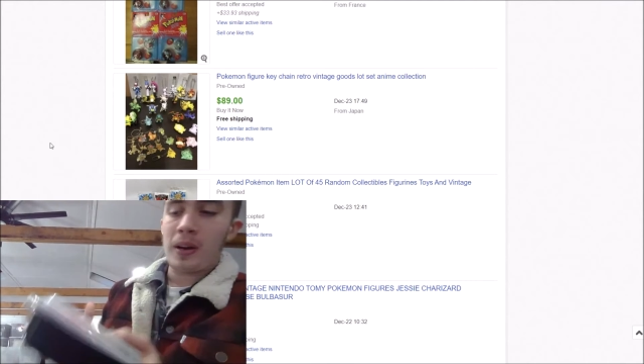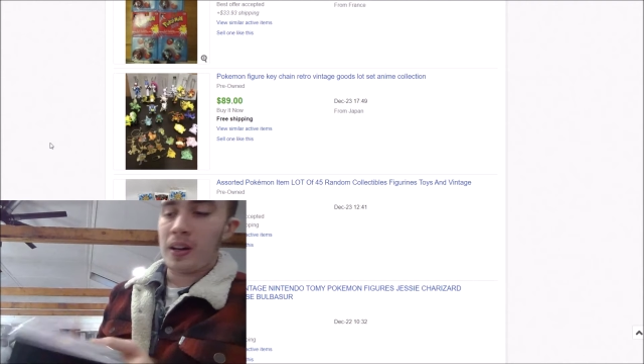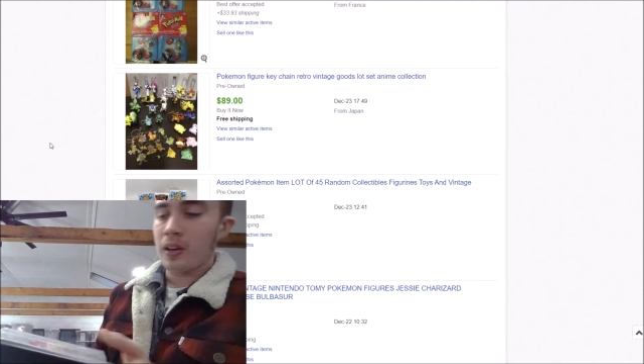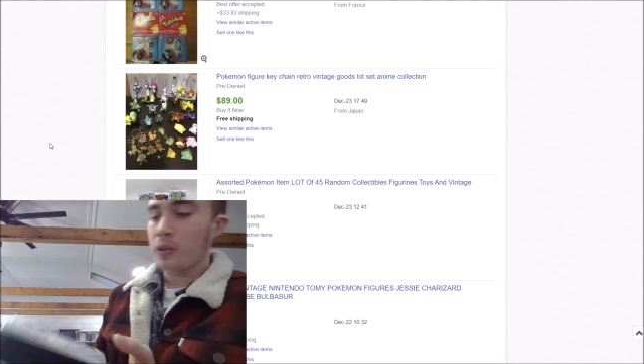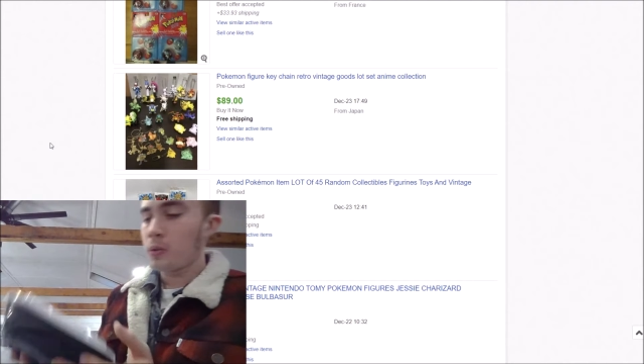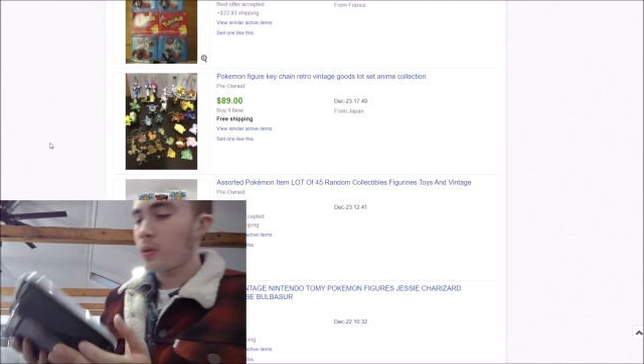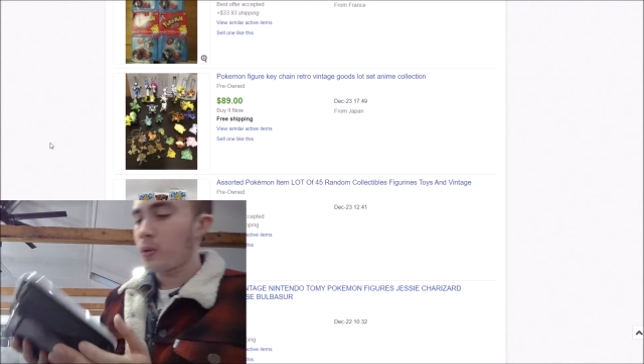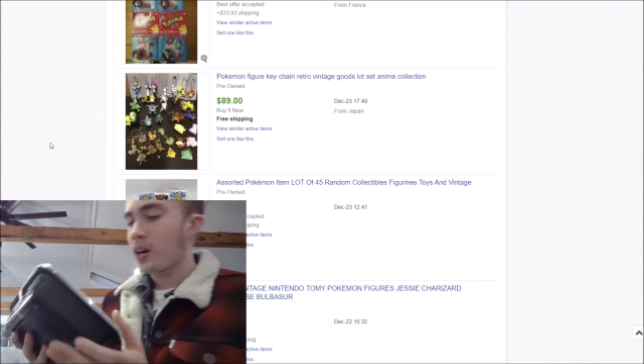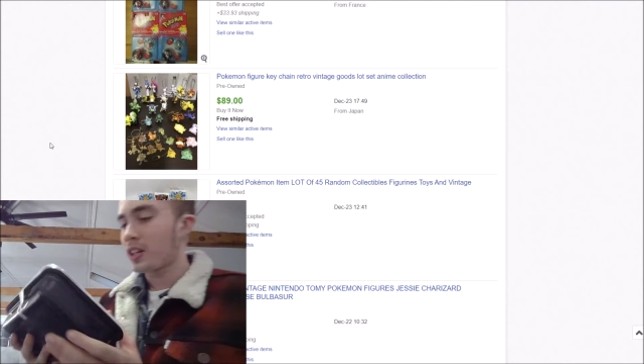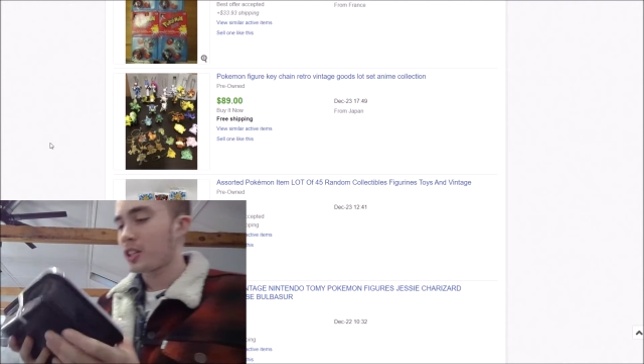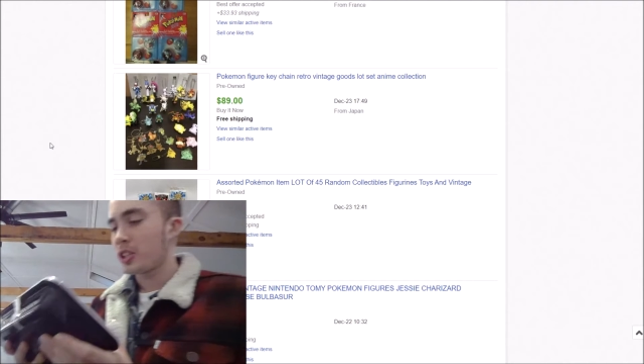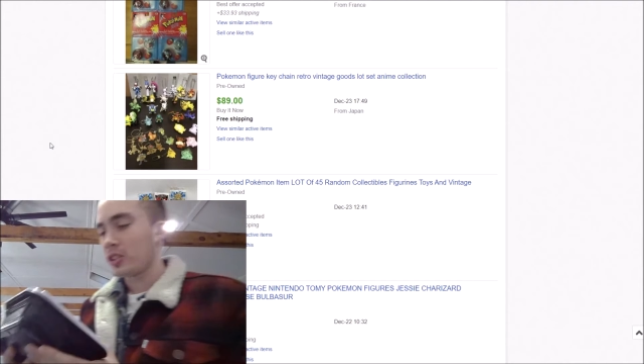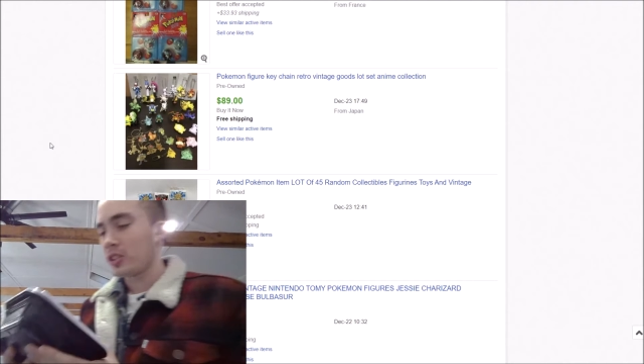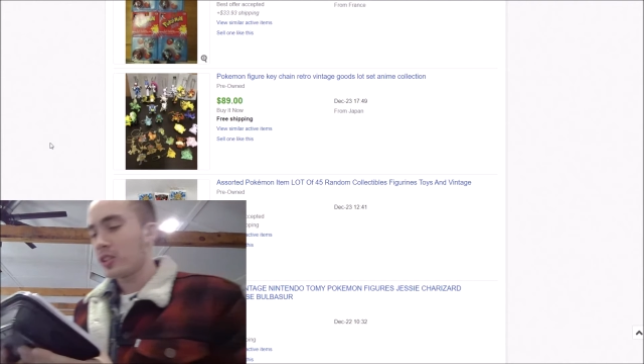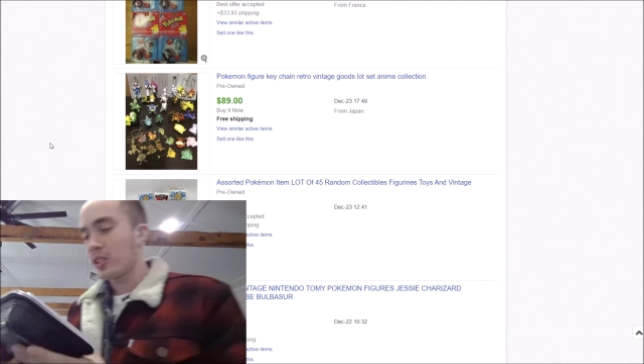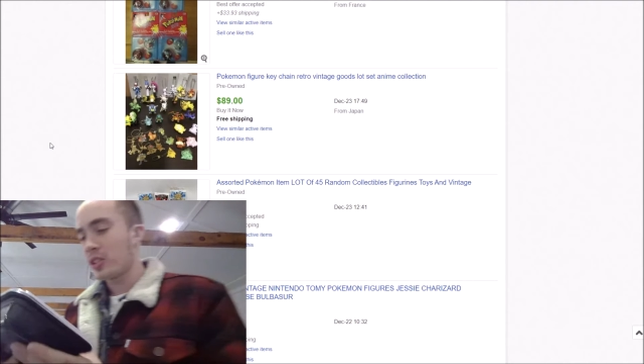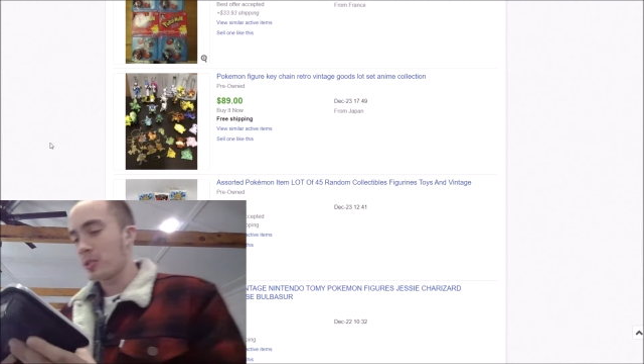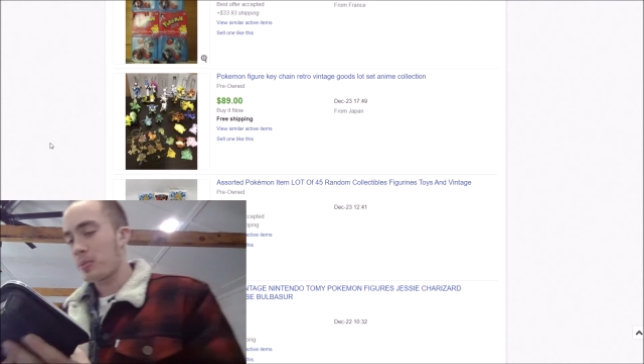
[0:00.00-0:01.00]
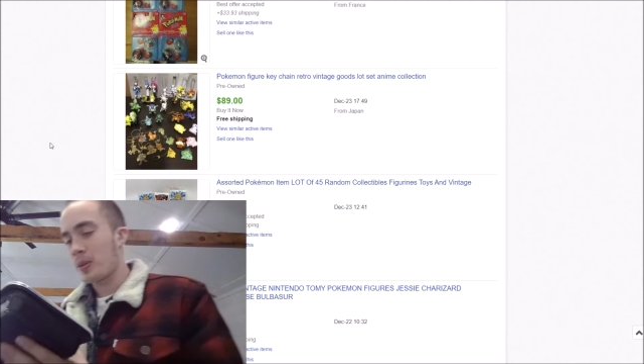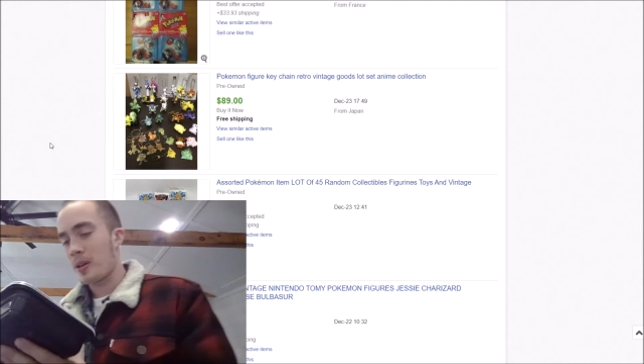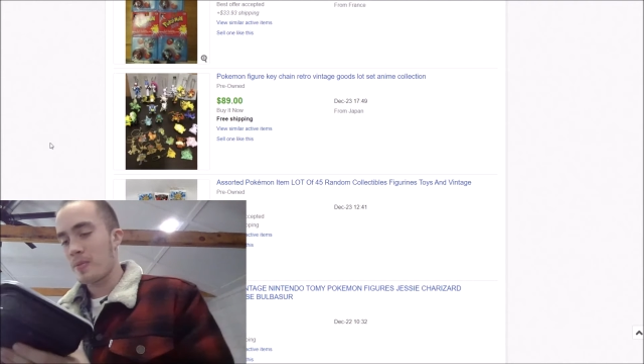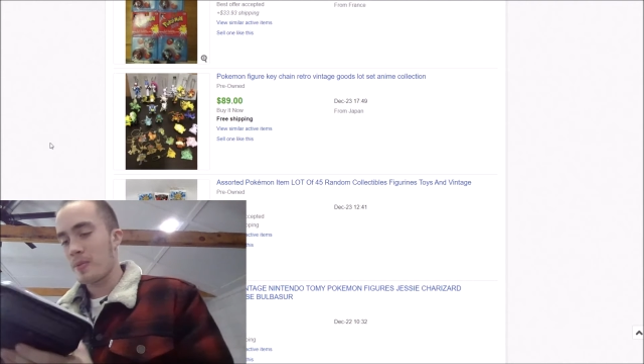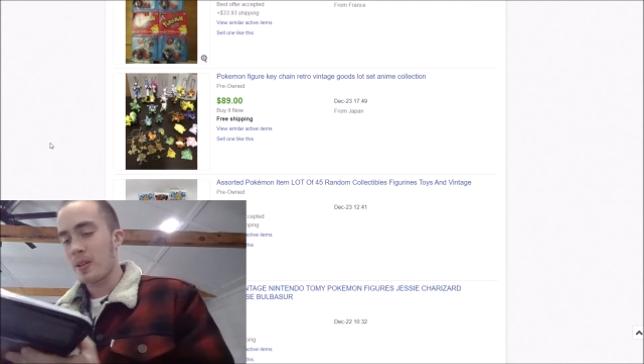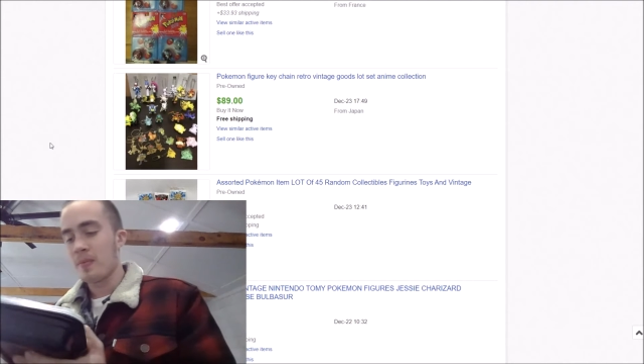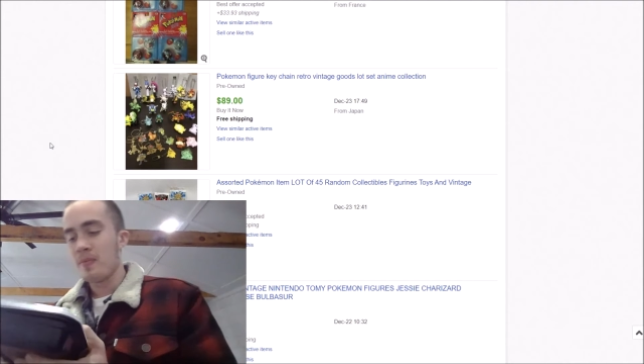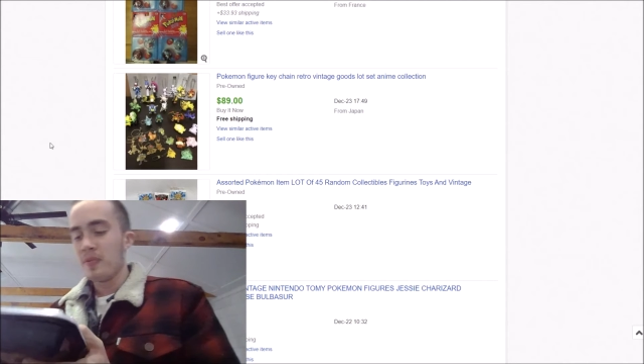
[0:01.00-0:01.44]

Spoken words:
Who watches Digimon, man?